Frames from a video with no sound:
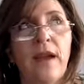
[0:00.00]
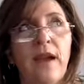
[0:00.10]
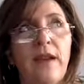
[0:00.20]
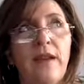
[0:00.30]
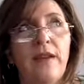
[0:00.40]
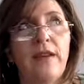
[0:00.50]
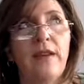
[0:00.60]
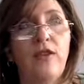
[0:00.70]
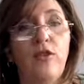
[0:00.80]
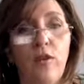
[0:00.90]
And
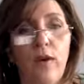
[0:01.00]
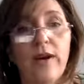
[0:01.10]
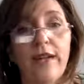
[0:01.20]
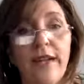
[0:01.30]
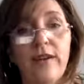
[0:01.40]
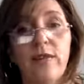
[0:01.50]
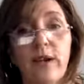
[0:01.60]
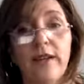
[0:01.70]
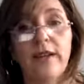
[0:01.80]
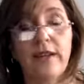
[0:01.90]
you want to get it
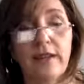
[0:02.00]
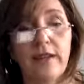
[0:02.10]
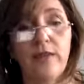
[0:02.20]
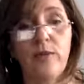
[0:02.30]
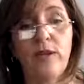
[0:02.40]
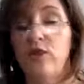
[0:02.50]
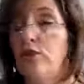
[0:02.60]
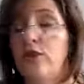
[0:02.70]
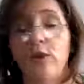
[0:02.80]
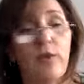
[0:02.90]
right, I can tell you, because
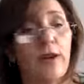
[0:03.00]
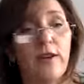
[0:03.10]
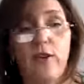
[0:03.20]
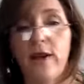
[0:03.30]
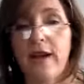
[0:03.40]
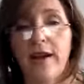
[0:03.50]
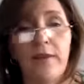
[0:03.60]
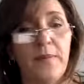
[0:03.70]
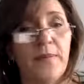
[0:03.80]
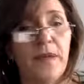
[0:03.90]
you don't want to go to
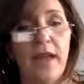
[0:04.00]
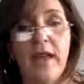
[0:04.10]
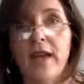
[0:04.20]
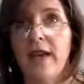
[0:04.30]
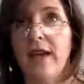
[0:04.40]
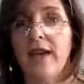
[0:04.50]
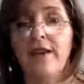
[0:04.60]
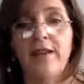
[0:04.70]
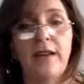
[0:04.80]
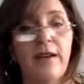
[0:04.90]
hell.
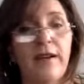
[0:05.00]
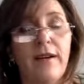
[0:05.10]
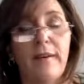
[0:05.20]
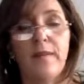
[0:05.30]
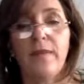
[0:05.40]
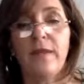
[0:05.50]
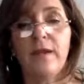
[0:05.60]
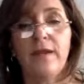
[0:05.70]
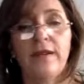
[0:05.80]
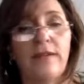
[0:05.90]
And um,
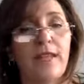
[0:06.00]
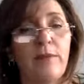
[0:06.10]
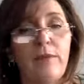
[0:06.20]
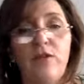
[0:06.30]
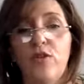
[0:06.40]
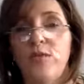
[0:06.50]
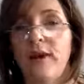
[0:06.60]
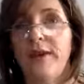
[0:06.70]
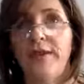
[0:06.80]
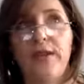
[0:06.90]
some of you
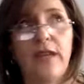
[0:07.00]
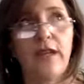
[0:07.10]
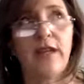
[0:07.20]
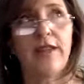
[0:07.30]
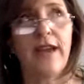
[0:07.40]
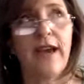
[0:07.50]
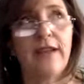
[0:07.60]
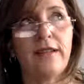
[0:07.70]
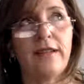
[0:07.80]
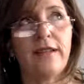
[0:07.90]
might think
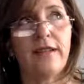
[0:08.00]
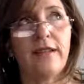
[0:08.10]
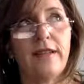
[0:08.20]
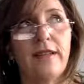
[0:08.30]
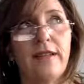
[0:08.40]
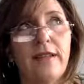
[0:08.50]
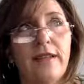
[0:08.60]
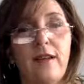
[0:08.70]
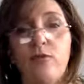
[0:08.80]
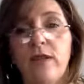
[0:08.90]
that it's
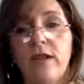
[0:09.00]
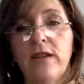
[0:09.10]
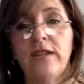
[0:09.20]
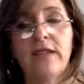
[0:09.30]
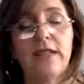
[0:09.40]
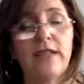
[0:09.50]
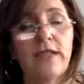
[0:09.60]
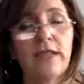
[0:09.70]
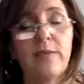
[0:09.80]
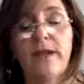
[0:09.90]
not real, it doesn't
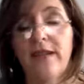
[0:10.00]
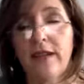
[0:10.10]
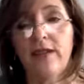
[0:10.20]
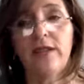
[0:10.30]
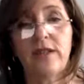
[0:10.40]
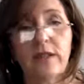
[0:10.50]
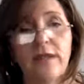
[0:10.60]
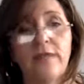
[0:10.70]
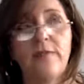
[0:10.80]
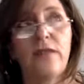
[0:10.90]
exist, but I tell you it
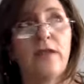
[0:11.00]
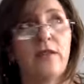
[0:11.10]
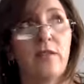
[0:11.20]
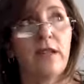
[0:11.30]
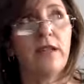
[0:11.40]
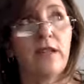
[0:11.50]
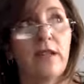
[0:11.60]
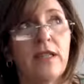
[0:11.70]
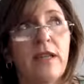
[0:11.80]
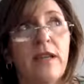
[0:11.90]
does. It really
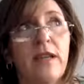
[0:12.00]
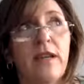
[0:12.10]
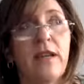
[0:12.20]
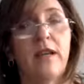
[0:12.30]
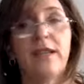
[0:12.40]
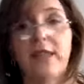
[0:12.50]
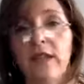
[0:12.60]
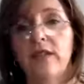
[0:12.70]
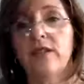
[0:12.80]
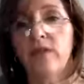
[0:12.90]
does. And
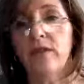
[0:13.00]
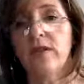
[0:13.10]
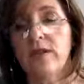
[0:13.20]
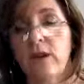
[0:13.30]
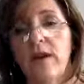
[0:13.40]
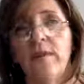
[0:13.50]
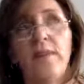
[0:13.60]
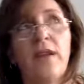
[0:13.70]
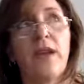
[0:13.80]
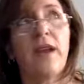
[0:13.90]
Satan is real as well.
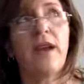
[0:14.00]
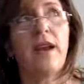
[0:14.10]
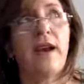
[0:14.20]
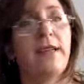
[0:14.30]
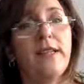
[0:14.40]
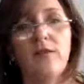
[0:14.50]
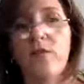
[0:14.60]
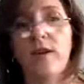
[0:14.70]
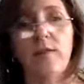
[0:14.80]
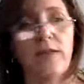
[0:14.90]
And I didn't
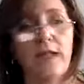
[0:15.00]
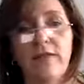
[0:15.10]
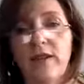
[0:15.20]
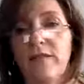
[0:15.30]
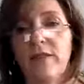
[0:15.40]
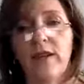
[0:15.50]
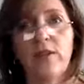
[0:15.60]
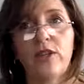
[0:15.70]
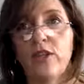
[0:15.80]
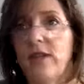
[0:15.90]
want to believe it. Like
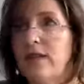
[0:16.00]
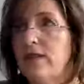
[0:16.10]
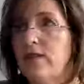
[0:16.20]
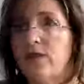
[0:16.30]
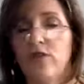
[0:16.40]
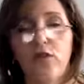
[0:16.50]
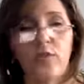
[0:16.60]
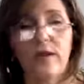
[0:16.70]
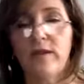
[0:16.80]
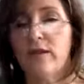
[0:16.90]
when Jesus first
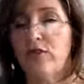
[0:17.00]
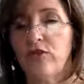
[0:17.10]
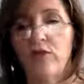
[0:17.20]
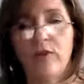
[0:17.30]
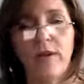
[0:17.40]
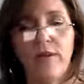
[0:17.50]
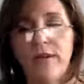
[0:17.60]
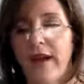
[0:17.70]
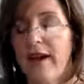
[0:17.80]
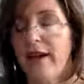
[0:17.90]
told me the truth
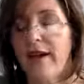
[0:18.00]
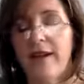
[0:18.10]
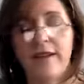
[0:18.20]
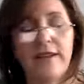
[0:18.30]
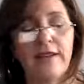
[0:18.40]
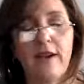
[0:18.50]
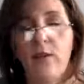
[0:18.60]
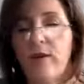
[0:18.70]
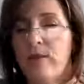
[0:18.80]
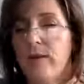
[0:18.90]
about that, I did
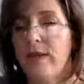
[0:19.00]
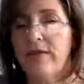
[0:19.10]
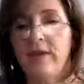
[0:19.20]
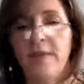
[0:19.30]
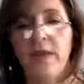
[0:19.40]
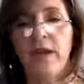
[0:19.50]
not want to believe it.